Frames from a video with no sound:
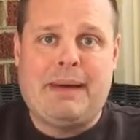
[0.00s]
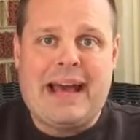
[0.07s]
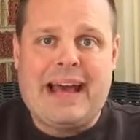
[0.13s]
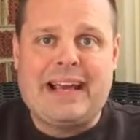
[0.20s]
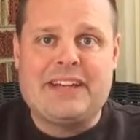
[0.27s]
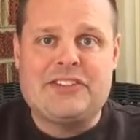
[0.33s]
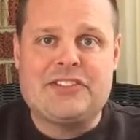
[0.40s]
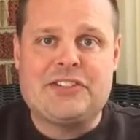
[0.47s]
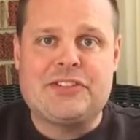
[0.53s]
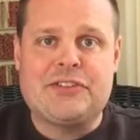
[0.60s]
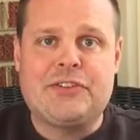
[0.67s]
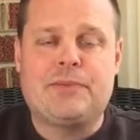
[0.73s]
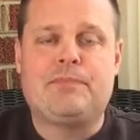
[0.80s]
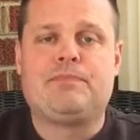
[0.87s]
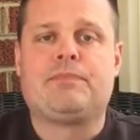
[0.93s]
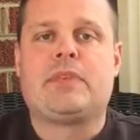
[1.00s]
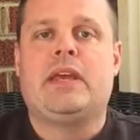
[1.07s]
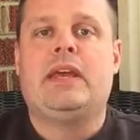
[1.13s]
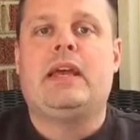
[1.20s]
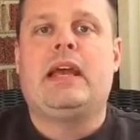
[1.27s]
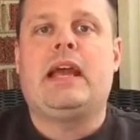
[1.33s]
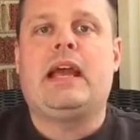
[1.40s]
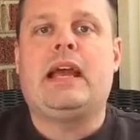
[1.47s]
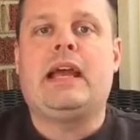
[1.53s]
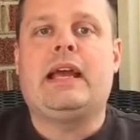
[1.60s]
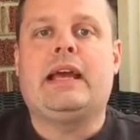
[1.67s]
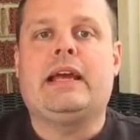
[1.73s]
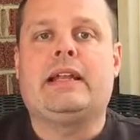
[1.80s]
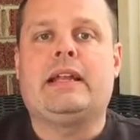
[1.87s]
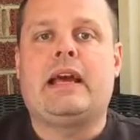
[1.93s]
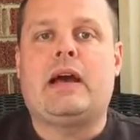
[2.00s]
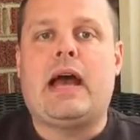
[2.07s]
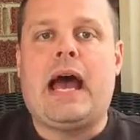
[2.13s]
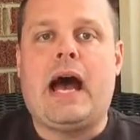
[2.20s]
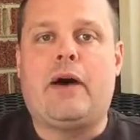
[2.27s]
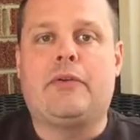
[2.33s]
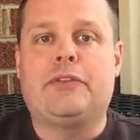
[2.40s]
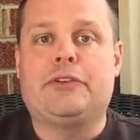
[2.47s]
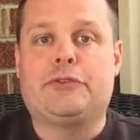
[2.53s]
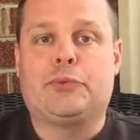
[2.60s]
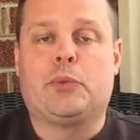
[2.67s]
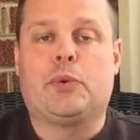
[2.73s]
packages. And how this